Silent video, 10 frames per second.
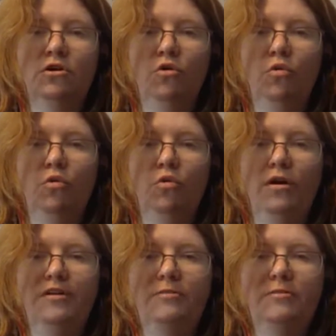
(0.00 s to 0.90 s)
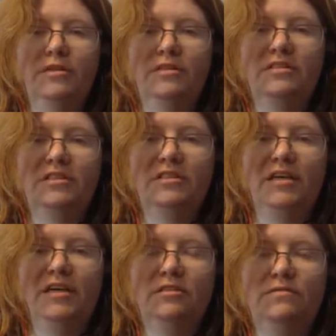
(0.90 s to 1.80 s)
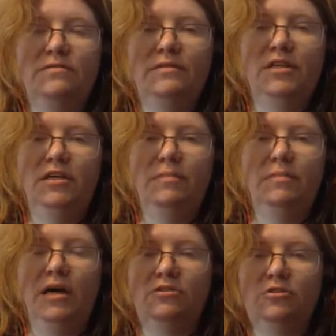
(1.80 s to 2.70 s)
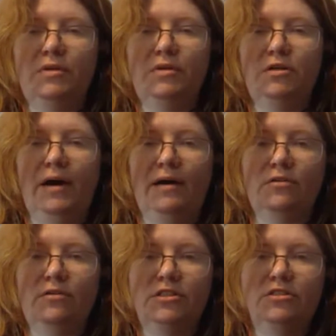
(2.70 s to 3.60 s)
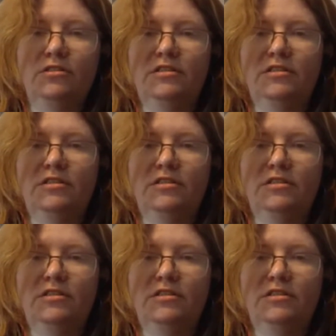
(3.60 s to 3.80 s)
One argument is that Tank is 15 pounds below average